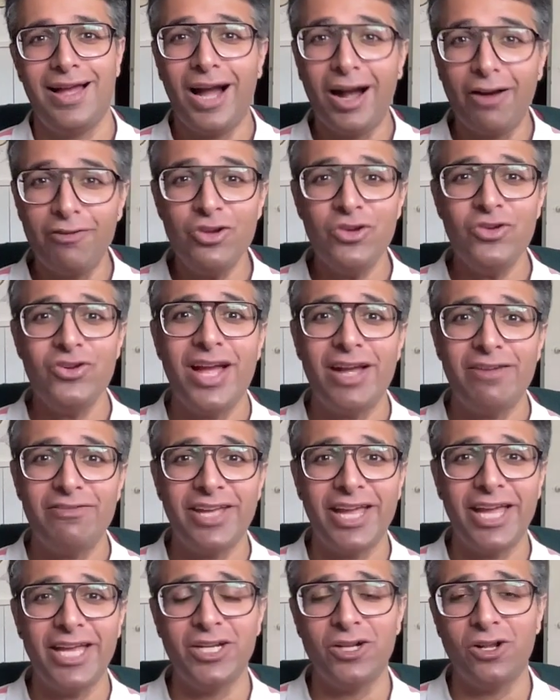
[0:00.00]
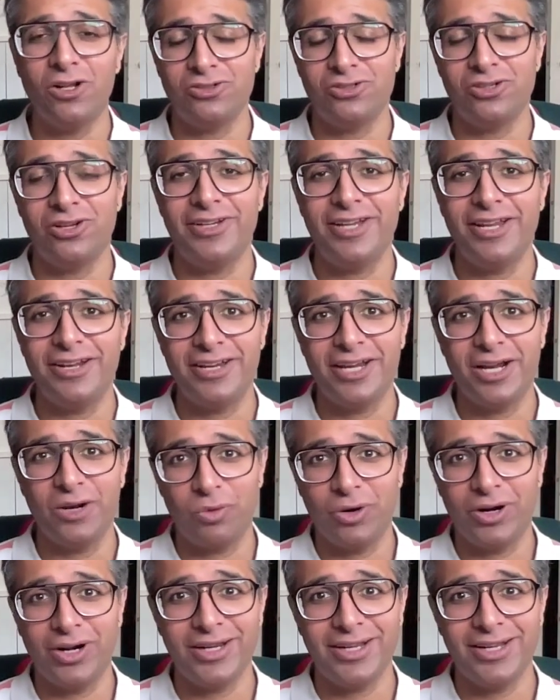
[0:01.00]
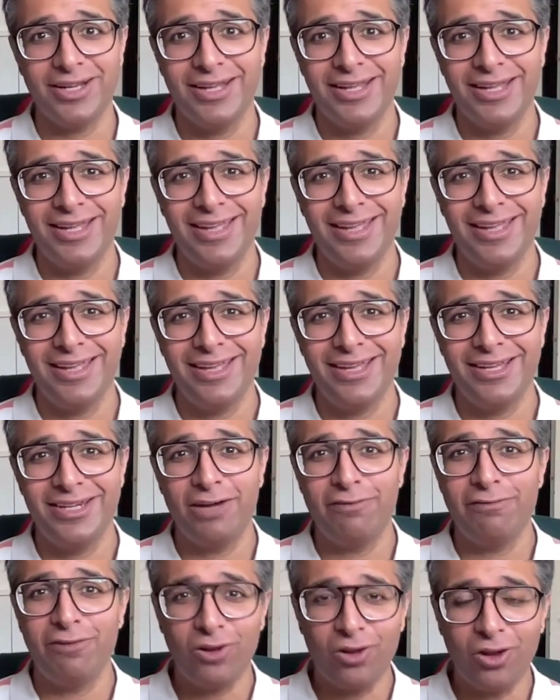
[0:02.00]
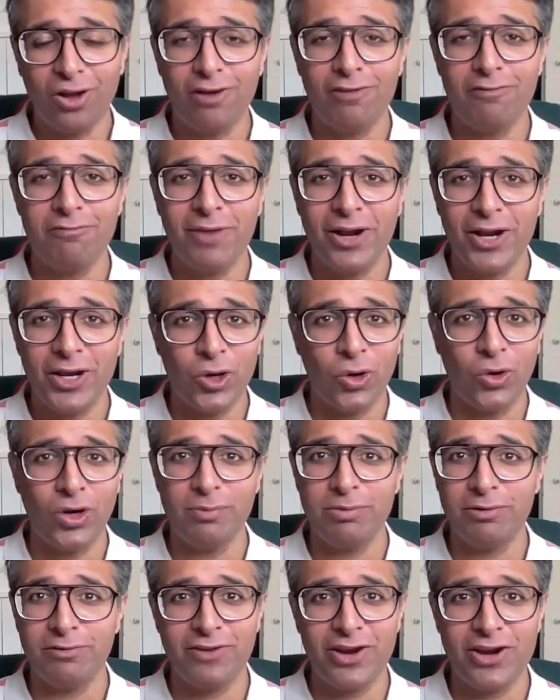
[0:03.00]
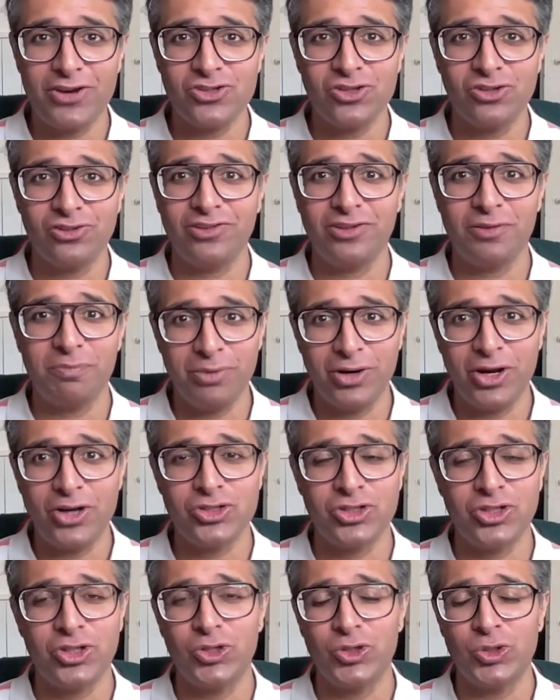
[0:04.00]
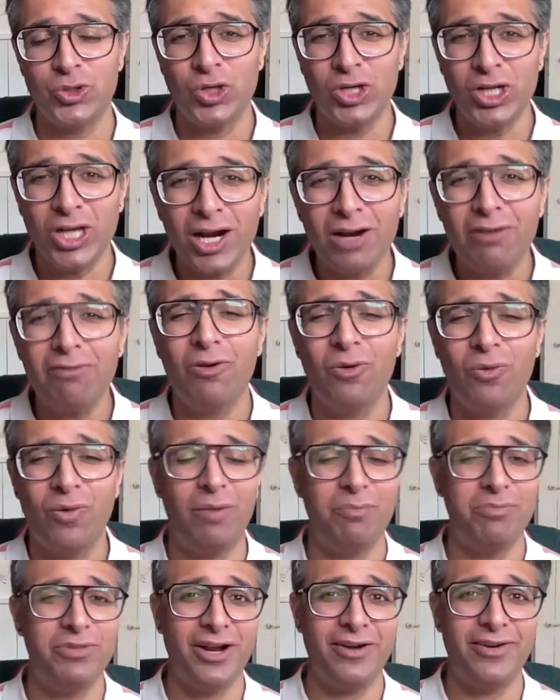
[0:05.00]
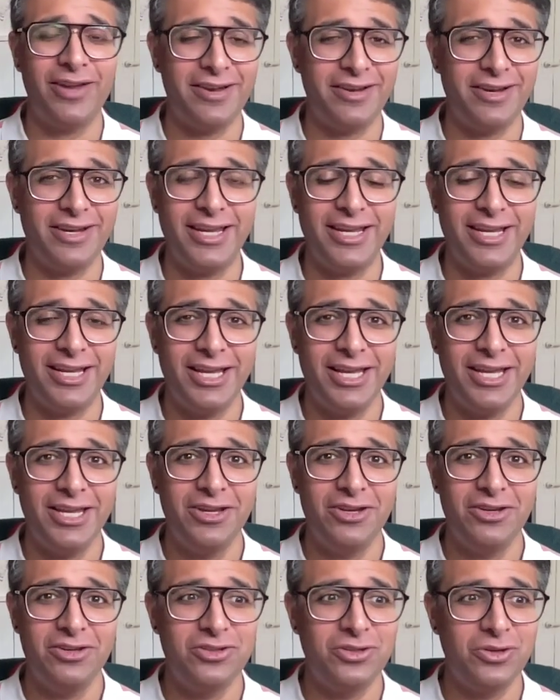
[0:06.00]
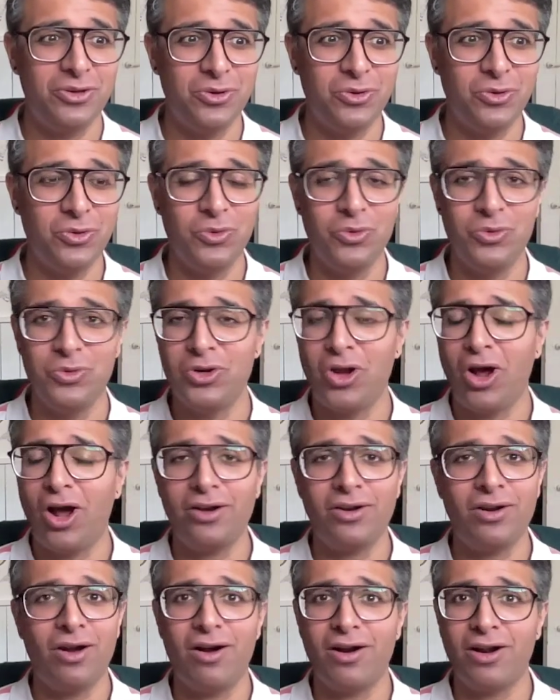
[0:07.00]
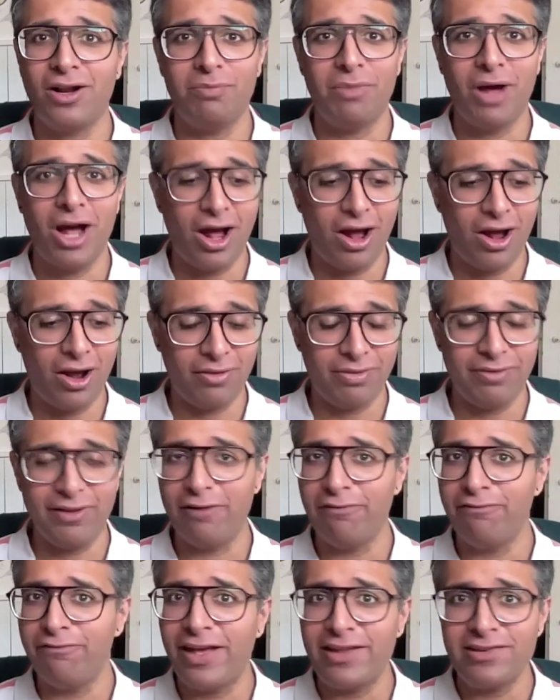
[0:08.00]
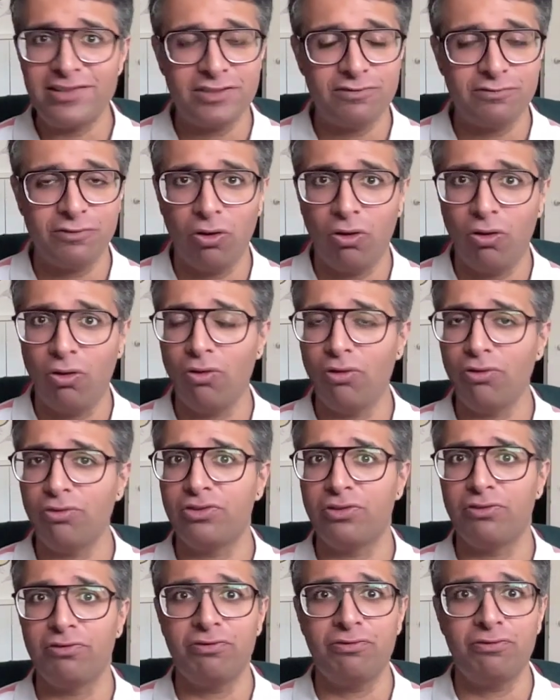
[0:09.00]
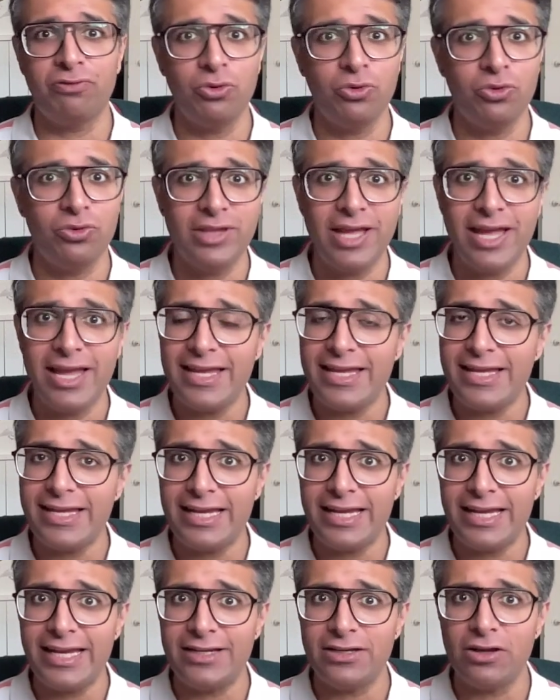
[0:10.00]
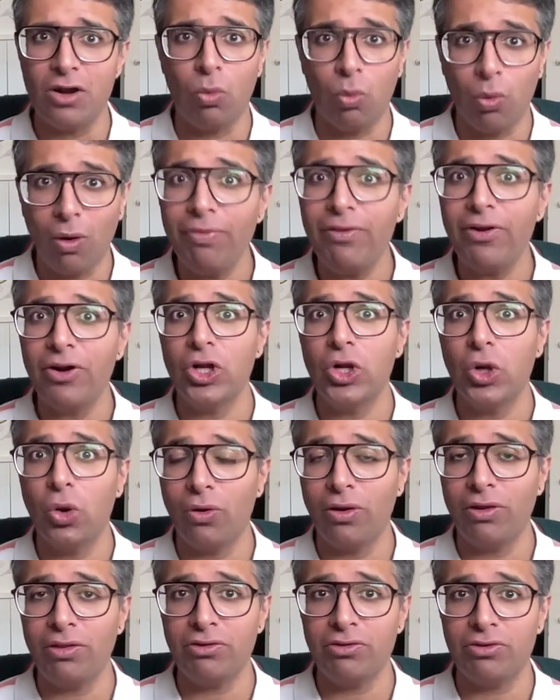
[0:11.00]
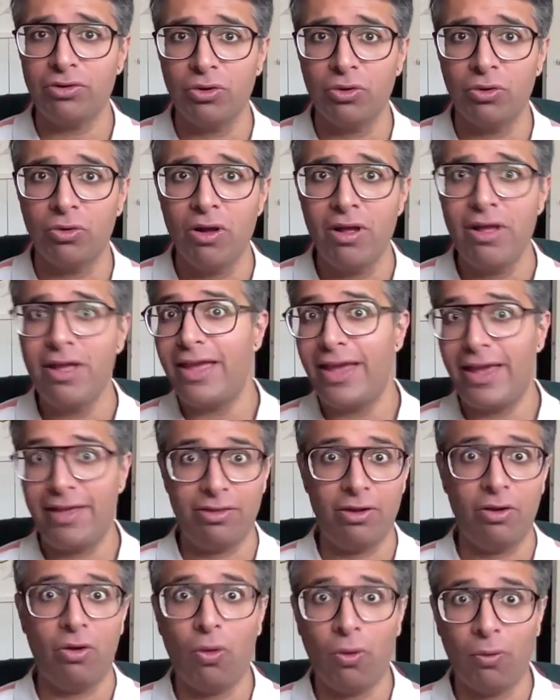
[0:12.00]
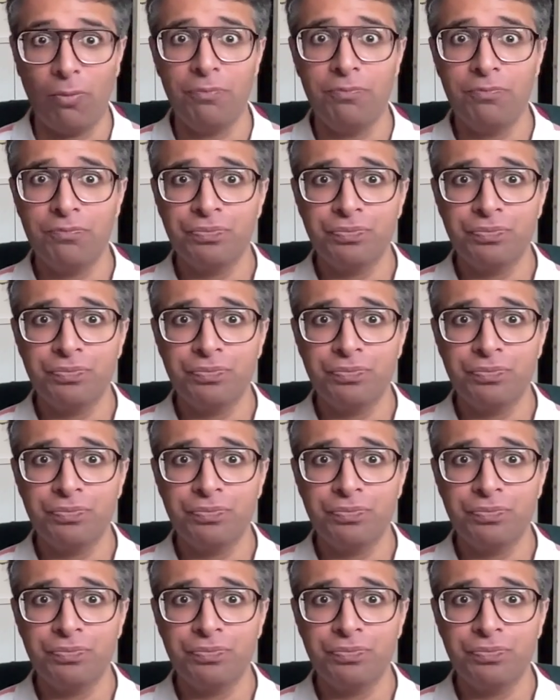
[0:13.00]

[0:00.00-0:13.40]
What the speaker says: How do you navigate cultural identity at work? Now, for a lot of minority professionals, there's a pressure to cover up their identity, to not talk about their festivals, the food they eat, or what they're going through in the home.